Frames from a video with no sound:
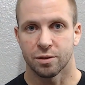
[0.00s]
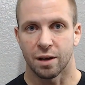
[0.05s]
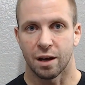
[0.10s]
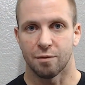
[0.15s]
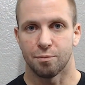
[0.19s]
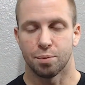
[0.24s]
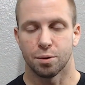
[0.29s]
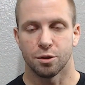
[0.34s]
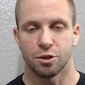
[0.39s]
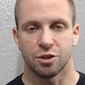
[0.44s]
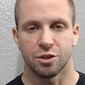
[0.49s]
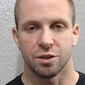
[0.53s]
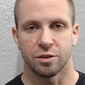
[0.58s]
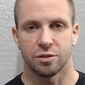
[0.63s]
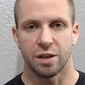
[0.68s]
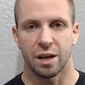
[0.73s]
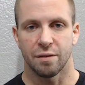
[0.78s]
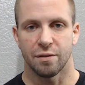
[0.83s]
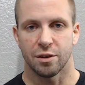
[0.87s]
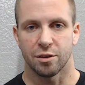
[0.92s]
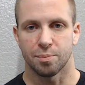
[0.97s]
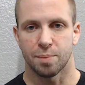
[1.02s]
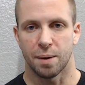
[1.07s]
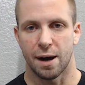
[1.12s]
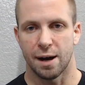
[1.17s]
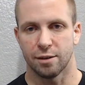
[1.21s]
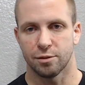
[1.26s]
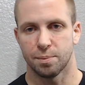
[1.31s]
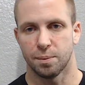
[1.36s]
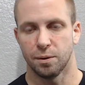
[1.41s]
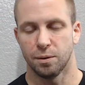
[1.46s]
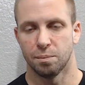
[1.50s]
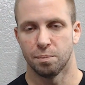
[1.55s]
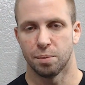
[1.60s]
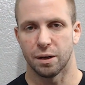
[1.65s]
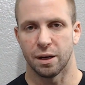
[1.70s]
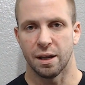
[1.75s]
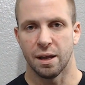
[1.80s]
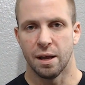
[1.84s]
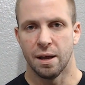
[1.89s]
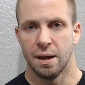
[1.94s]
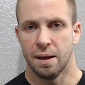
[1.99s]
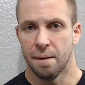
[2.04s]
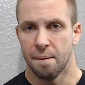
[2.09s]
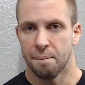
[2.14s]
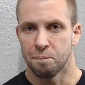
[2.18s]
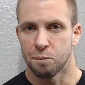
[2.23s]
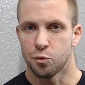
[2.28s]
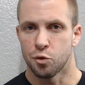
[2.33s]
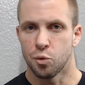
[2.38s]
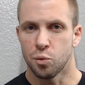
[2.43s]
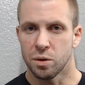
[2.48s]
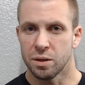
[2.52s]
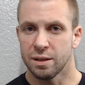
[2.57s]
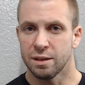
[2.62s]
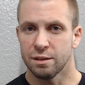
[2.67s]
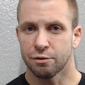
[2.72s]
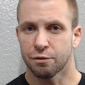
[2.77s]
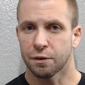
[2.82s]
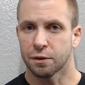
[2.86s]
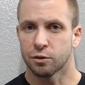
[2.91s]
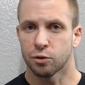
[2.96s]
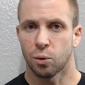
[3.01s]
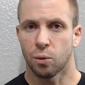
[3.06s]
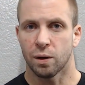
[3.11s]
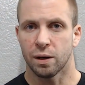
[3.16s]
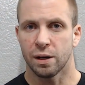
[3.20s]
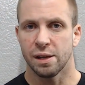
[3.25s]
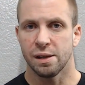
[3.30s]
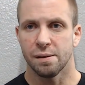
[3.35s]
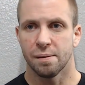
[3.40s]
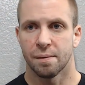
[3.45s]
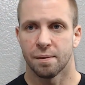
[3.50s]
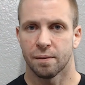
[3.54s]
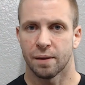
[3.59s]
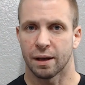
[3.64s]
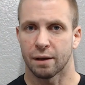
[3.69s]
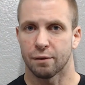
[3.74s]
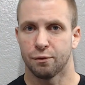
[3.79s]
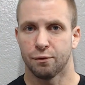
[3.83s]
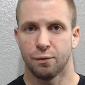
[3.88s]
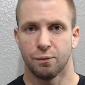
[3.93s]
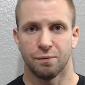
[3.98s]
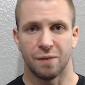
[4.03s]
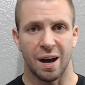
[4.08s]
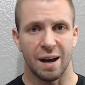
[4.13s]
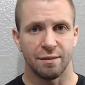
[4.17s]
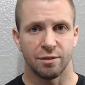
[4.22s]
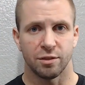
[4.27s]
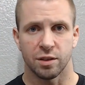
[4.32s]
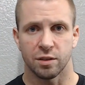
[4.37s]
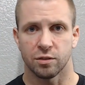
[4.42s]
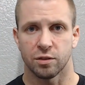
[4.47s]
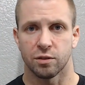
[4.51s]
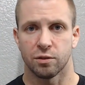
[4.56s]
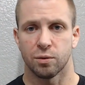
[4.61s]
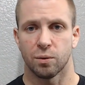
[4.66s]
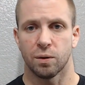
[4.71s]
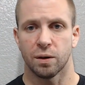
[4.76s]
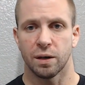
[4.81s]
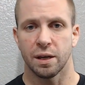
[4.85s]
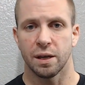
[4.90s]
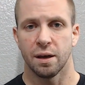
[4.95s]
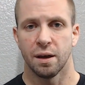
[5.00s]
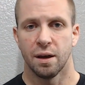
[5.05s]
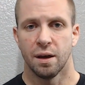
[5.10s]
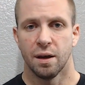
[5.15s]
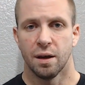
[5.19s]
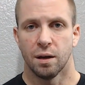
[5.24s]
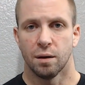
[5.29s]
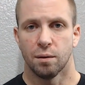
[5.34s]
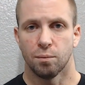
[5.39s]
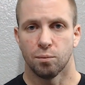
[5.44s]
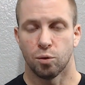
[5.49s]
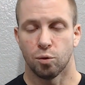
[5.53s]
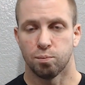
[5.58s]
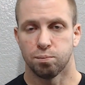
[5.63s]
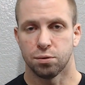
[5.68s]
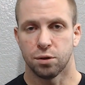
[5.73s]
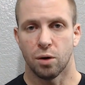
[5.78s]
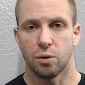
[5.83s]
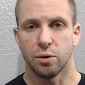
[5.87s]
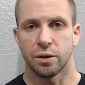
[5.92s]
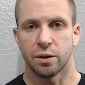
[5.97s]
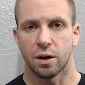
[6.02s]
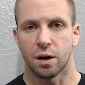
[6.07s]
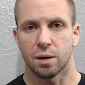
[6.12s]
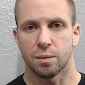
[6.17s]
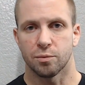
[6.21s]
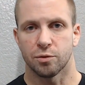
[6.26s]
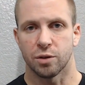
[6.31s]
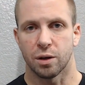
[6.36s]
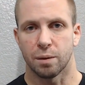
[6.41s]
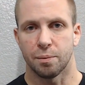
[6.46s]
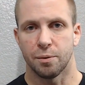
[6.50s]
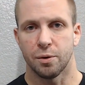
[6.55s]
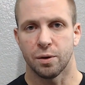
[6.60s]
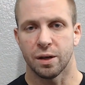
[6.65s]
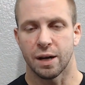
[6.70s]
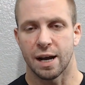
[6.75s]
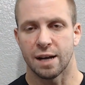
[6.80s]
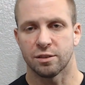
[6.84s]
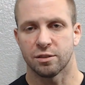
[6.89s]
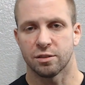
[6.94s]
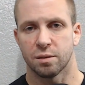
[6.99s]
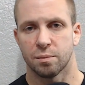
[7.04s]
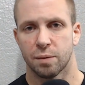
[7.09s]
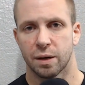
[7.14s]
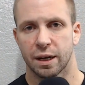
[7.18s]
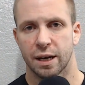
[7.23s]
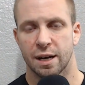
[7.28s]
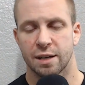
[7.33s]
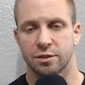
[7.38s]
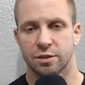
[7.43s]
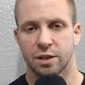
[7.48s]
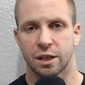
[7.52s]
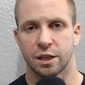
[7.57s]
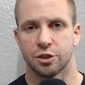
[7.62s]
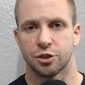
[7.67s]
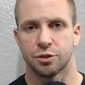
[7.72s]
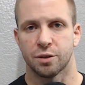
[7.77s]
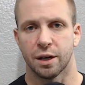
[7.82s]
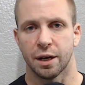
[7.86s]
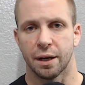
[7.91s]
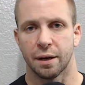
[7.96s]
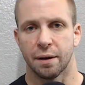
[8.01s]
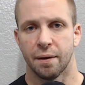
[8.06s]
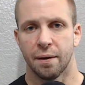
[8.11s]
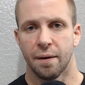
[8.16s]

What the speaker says: I've pushed it as heavy as possible, but doing these for 20, like 5 sets of 20, will blow your arms up. You can ask some of my guys that I train.